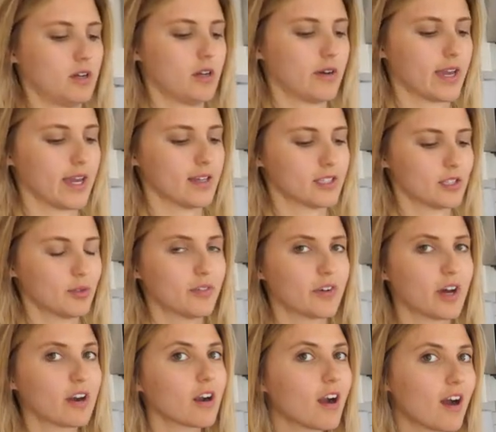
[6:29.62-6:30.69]
Okay, so we've
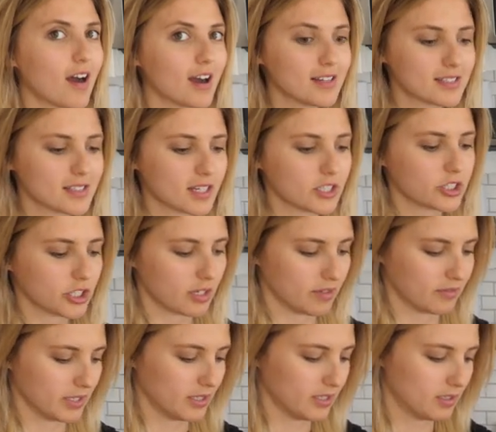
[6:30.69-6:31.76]
got our hot Dutch
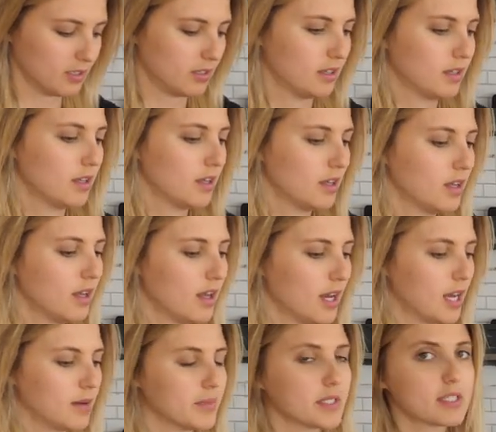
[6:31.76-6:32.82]
oven.
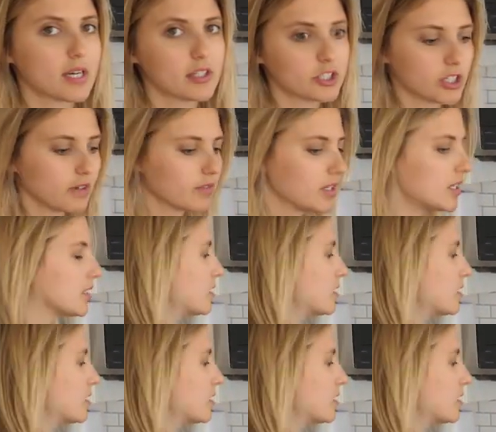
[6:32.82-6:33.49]
The Dutch oven